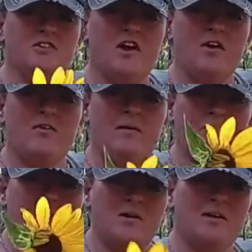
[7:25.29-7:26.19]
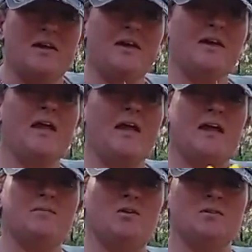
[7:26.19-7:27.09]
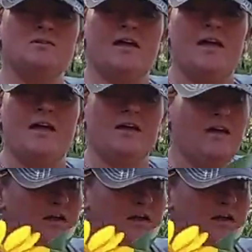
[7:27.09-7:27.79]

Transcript: know that milking animals like